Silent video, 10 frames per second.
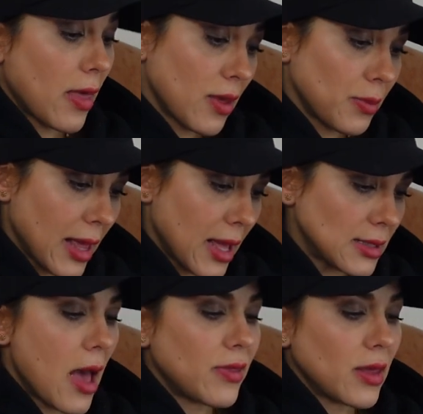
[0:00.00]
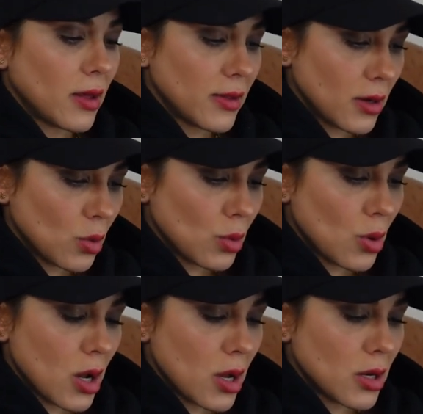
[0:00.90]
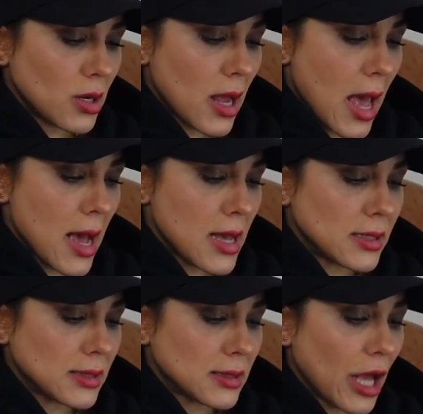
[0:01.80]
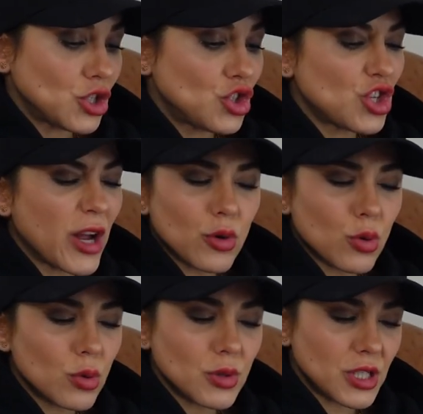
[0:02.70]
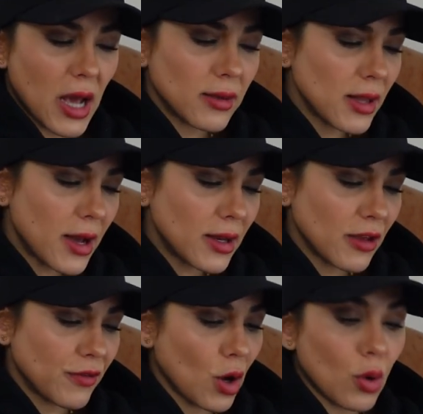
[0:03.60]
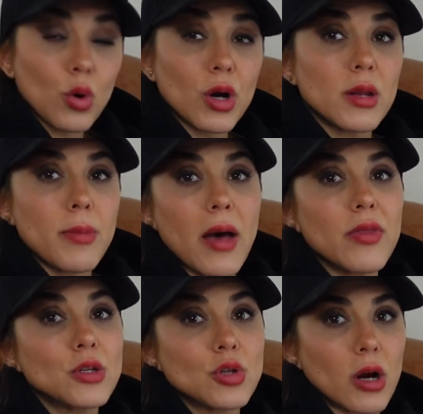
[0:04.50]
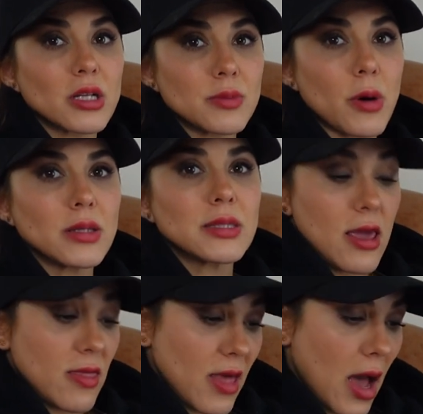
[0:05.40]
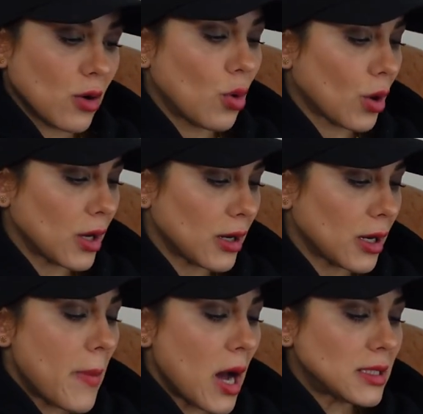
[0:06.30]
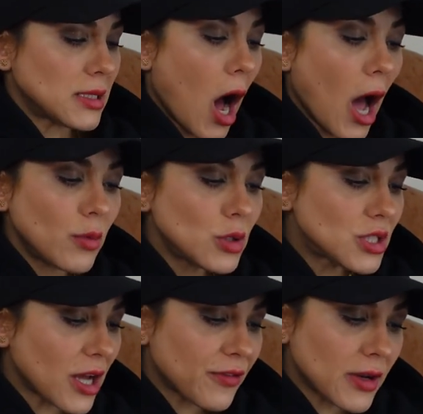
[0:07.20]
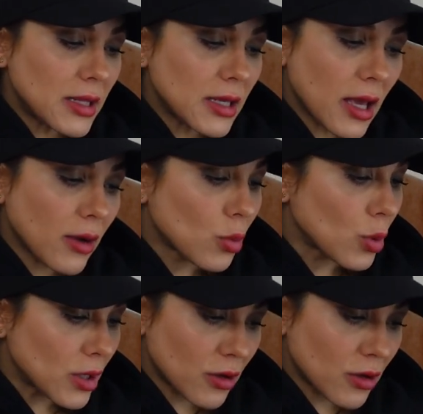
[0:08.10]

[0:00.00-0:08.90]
and the plant, and the other one as a general downlight if you are worried about the dark spots in that corner. But I would definitely get rid